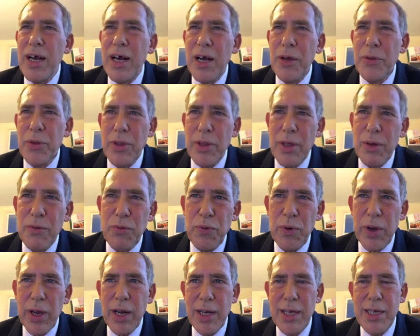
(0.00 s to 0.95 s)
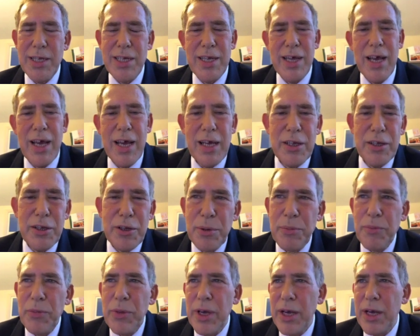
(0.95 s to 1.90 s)
I think then fate lent a hand.
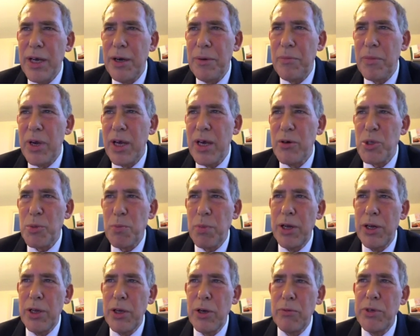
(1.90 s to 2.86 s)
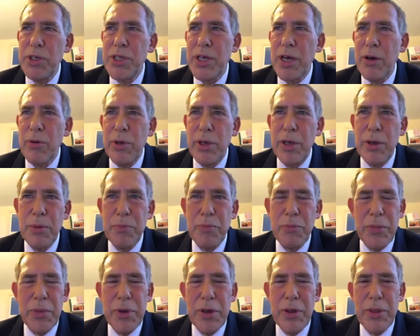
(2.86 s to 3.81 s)
I was planning on retiring
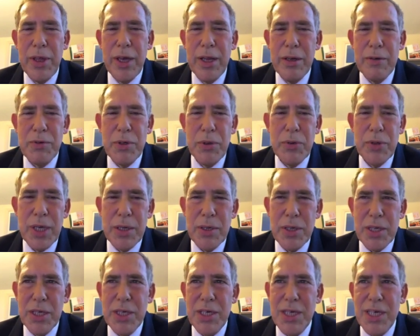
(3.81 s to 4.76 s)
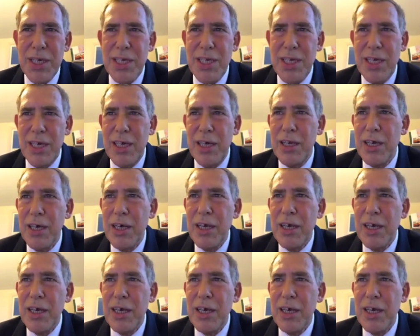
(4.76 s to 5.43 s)
at the end of 2016,